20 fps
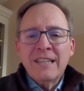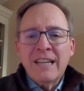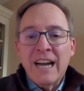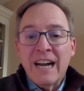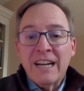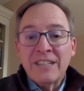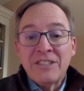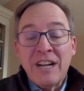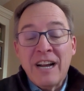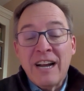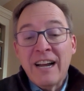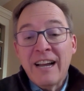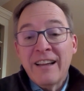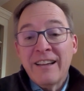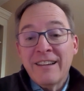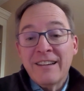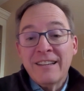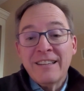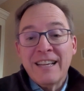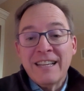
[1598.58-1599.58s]
Gosh,
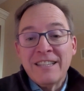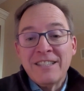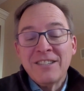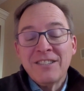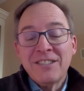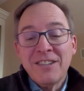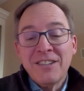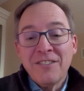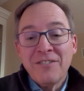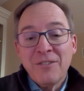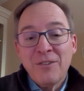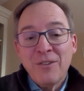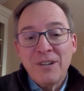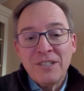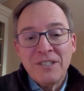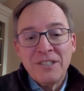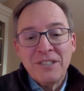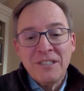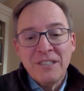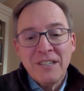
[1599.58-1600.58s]
that's a tough
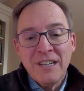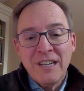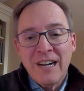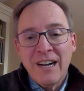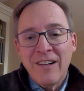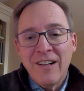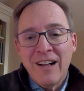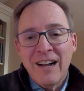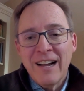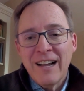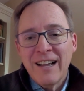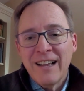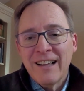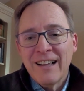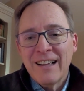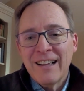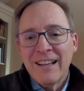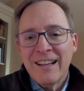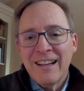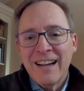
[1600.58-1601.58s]
question, Kyle. I
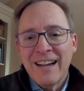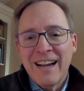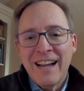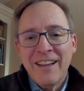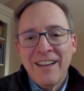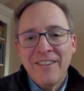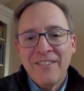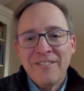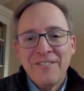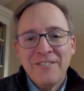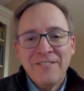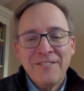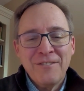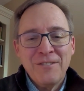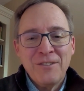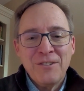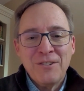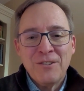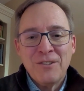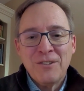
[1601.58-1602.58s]
have
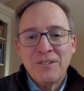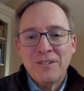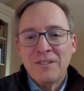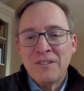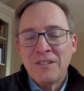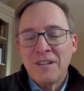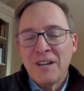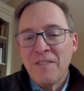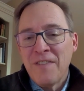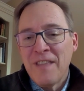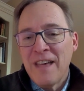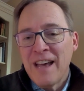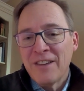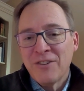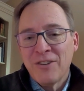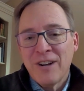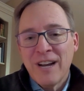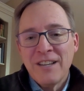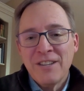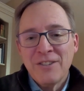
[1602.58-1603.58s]
done that,
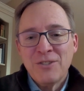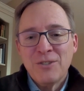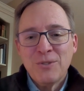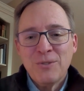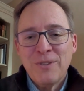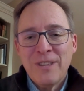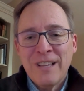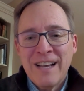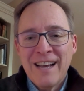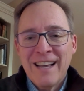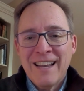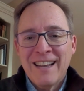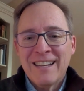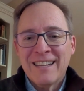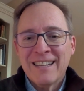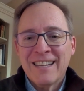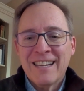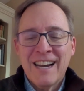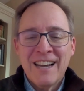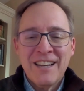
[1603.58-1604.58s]
tried to do that,
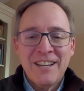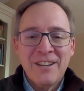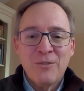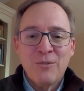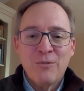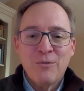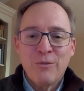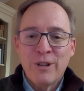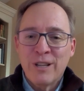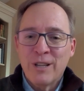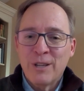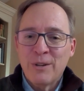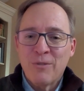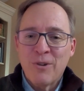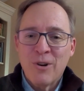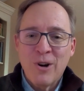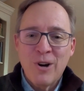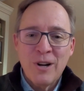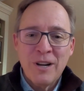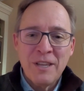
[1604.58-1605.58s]
and gotten it really
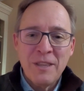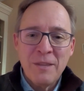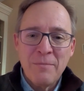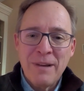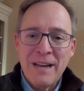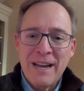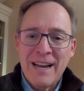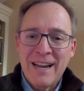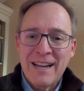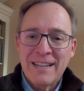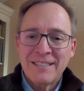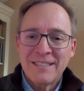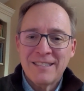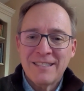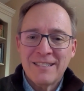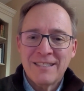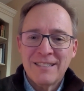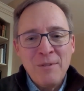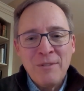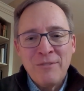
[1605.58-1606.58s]
wrong in the
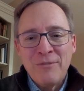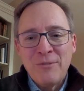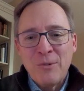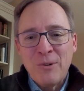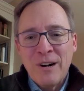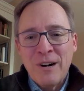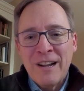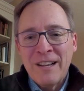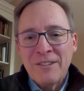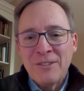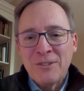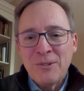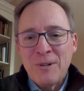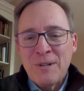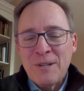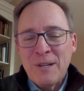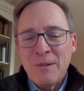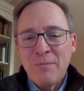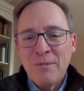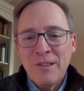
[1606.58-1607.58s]
past. Before I
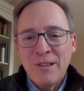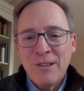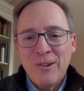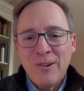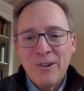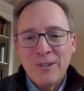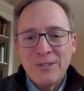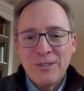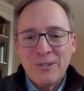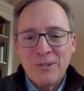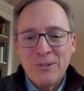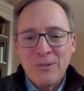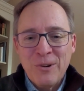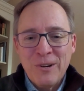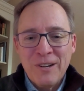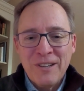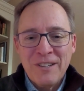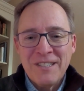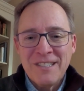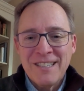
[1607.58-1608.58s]
joined up with a larger
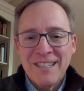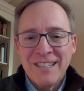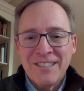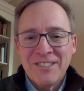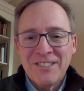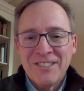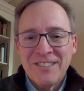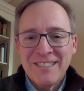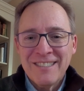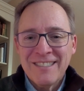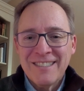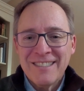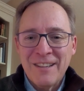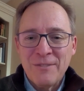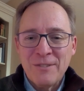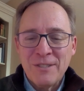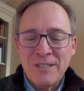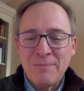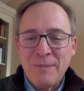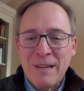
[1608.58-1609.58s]
organization,
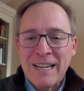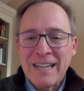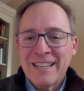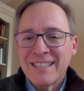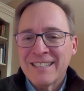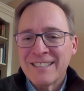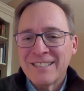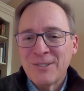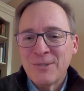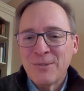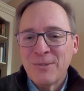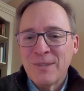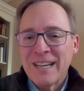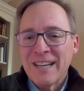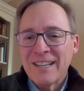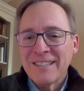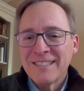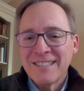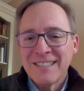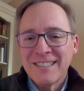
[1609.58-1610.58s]
that was back in
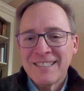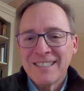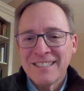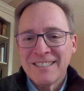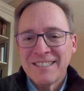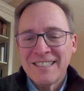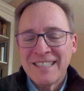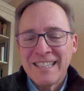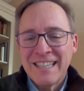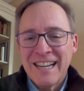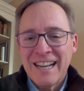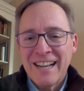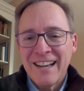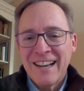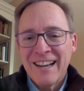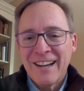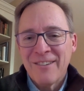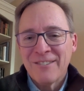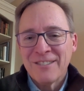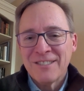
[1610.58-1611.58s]
2016,
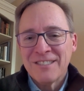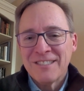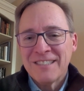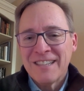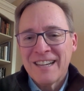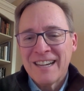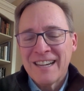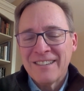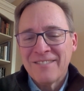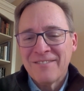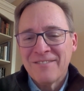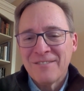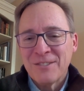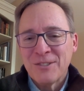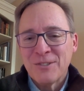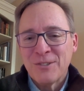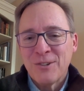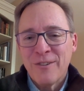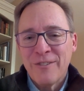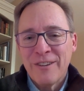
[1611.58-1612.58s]
I was
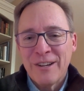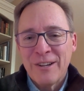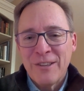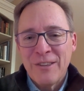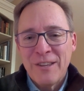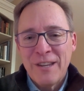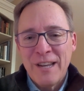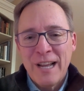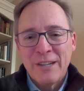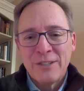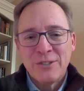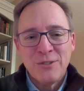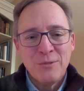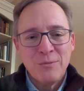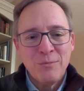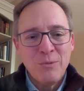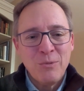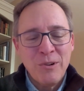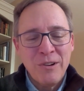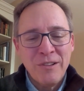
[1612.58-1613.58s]
serving on the
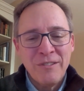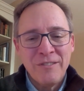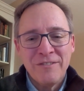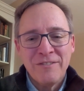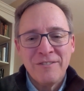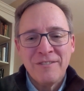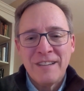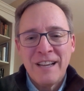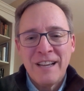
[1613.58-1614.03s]
national board of